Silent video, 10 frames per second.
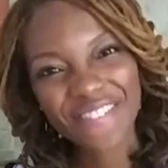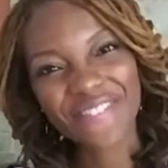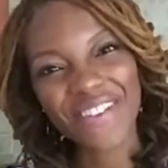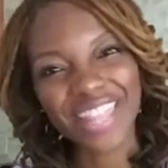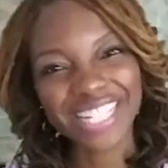
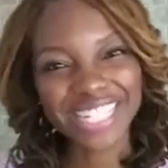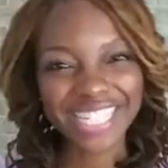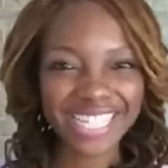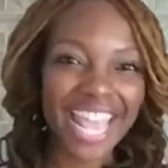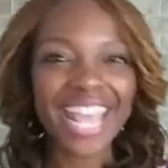for the
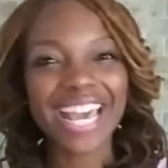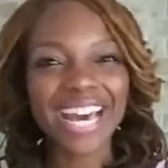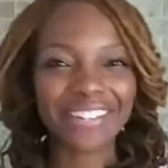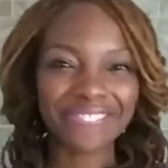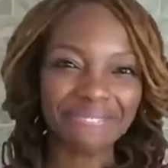sake
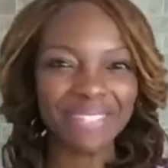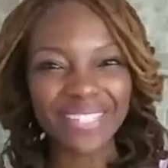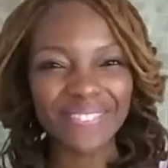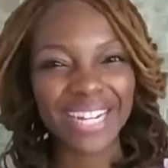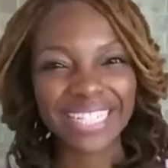of
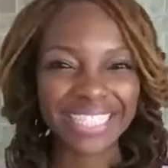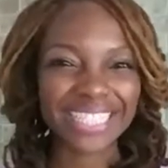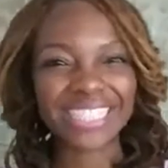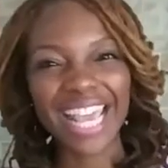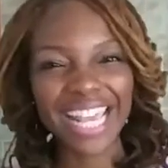me wanting
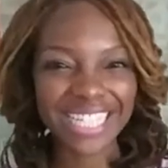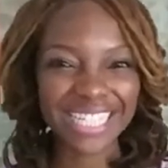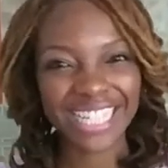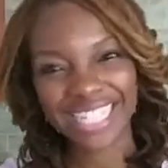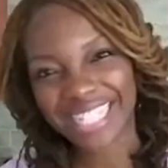to
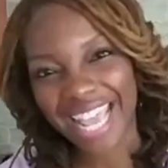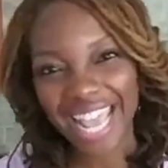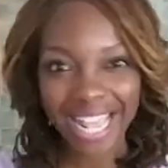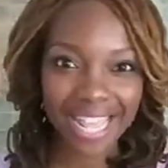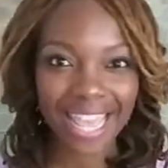taste this
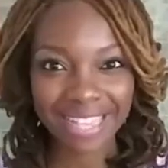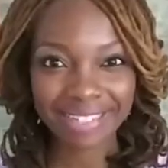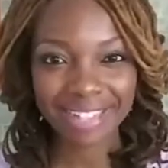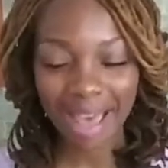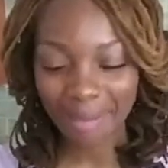
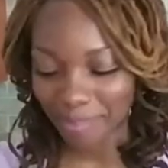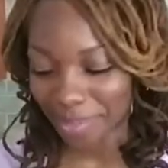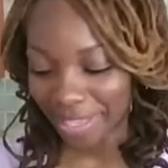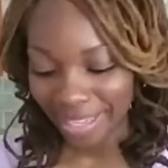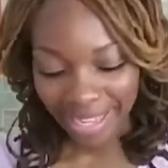ASAP,
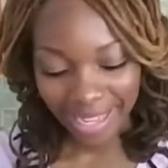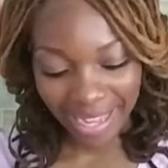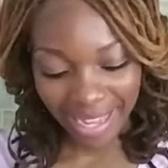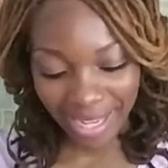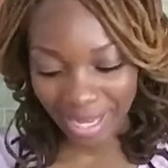
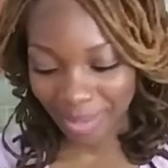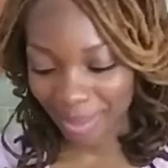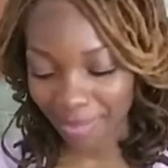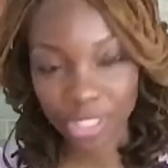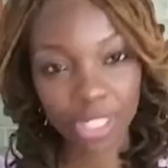
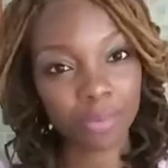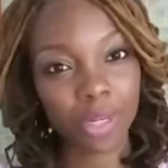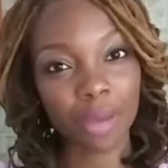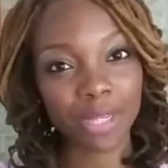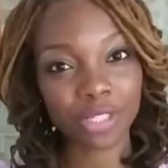I'm just gonna
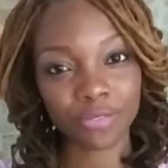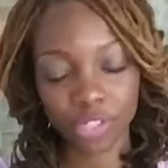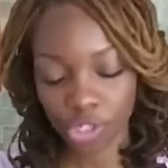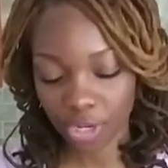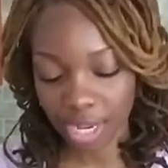put it on my
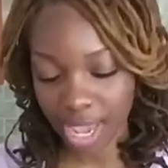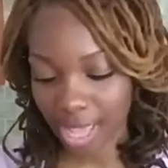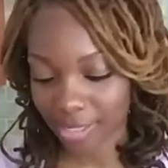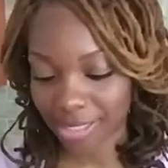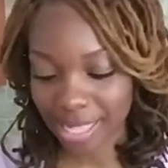serving tray
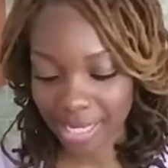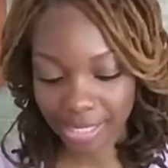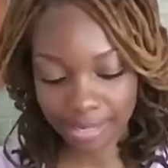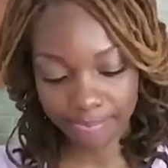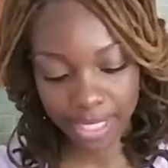and
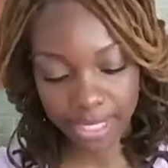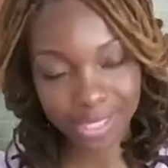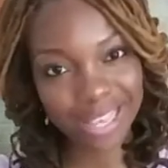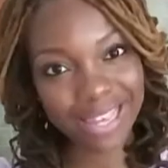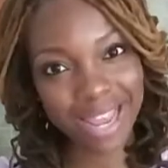slice a
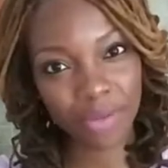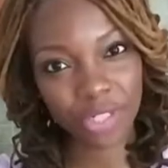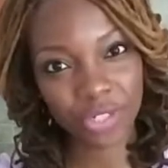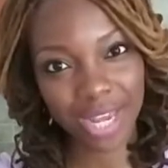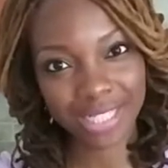piece, and I
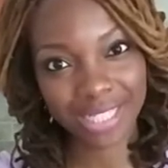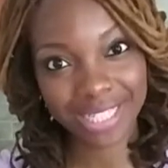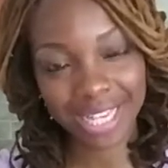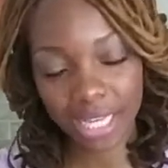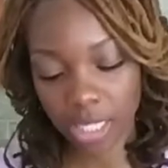want you guys to
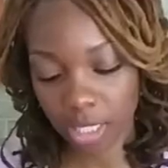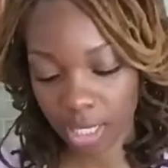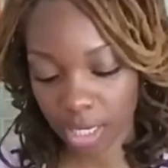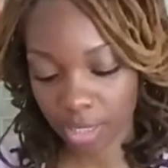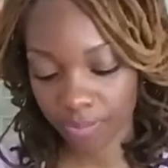take a
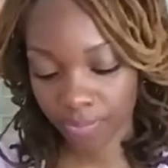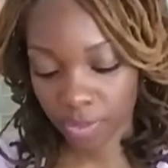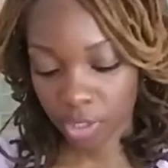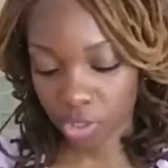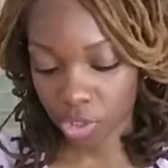look at it.
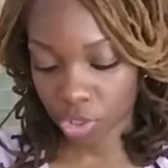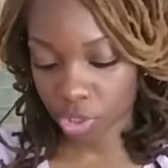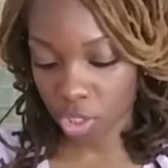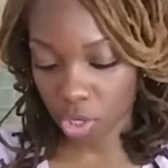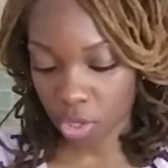
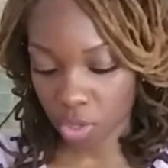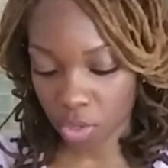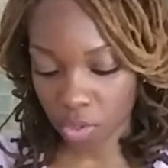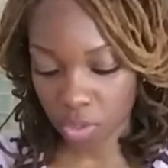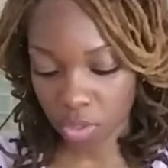So,